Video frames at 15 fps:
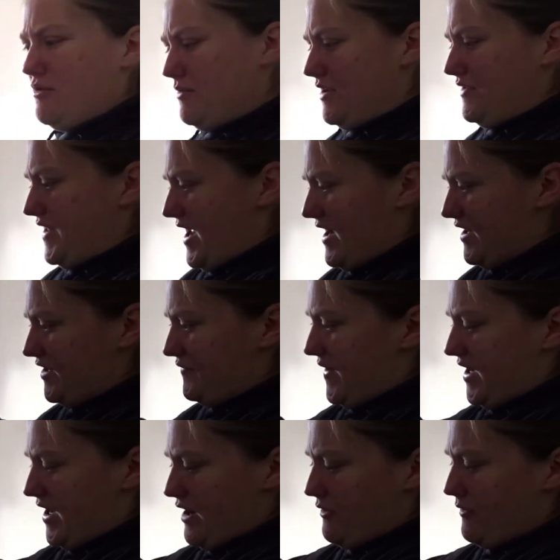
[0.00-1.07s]
at the end of the
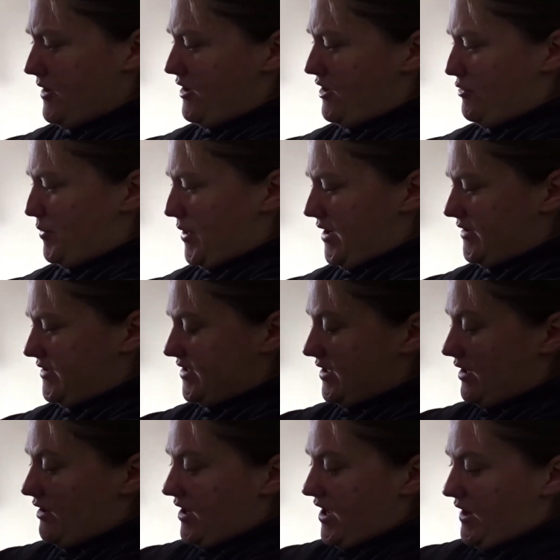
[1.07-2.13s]
video. But
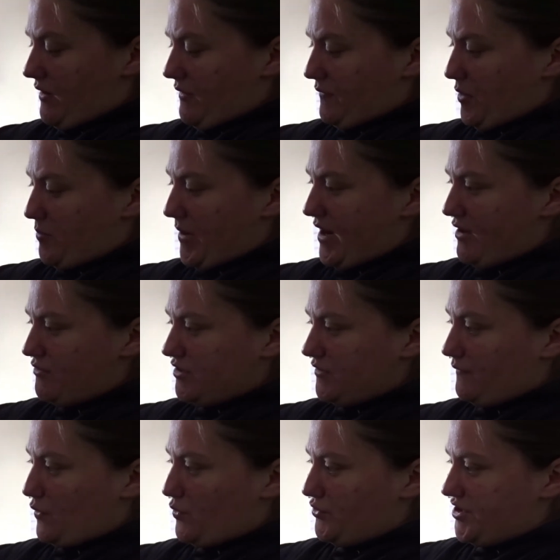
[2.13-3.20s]
I have about
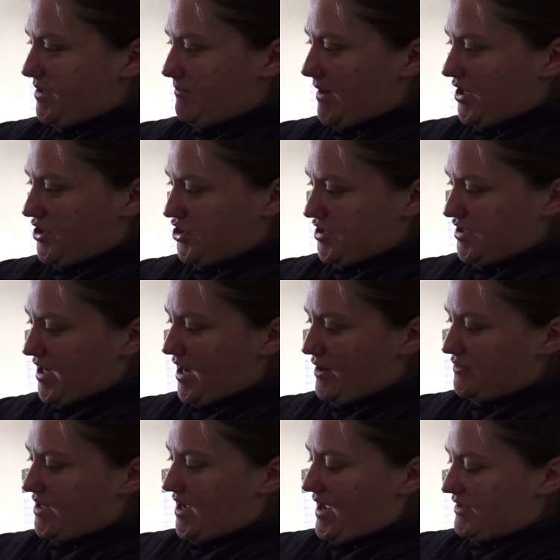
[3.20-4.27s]
40 badges now
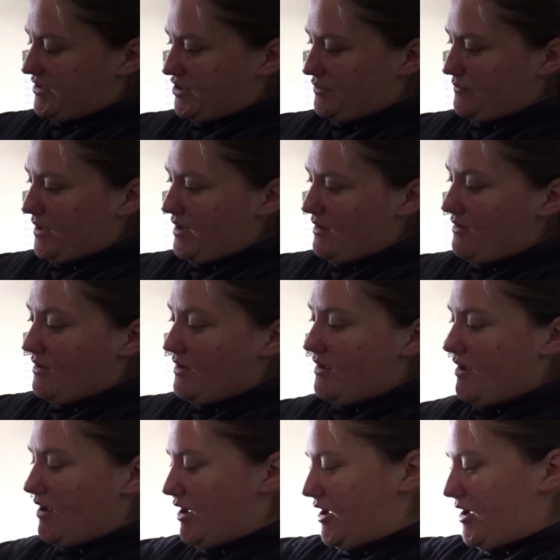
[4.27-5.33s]
to add to it,
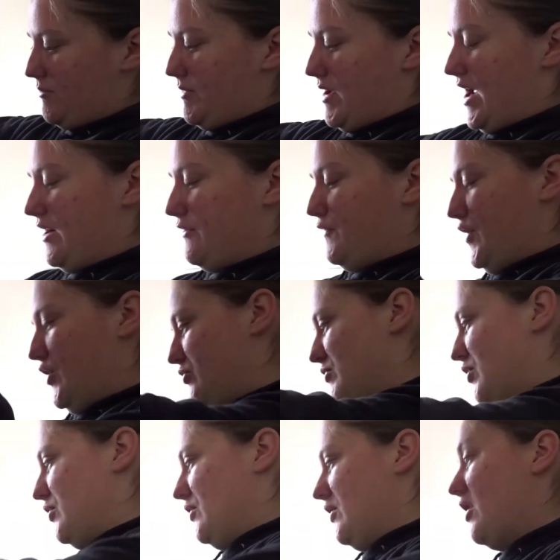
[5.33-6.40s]
and a few
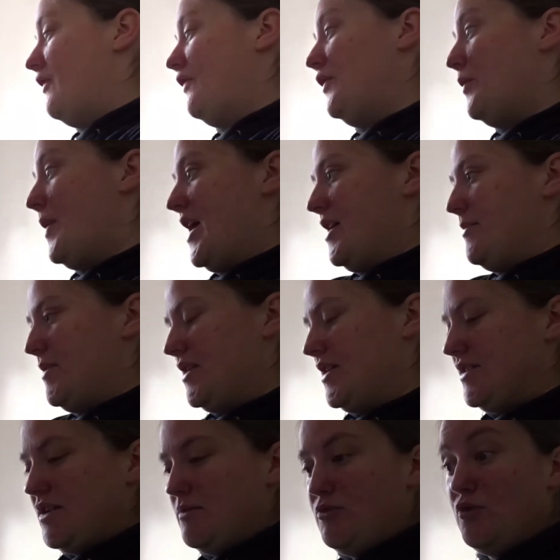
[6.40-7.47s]
more on the way
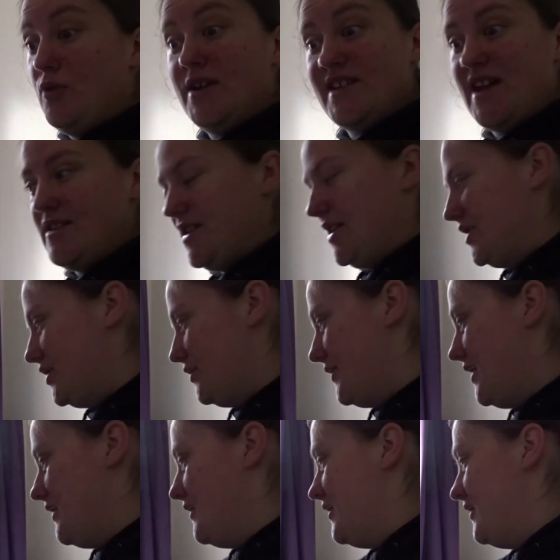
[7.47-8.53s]
because I'm always adding to
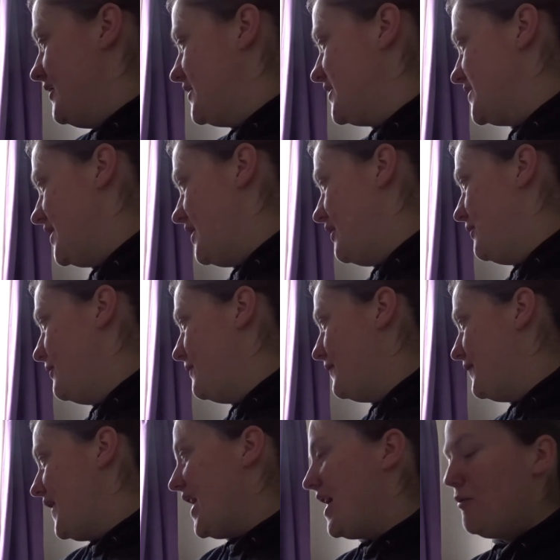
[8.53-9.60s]
it. So
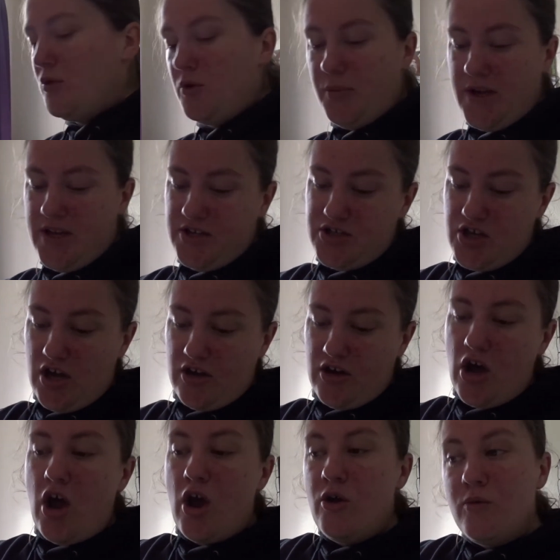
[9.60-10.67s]
that will be done
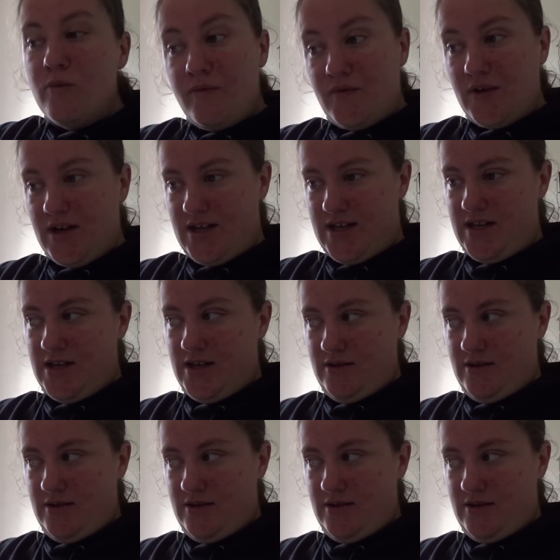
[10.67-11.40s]
hopefully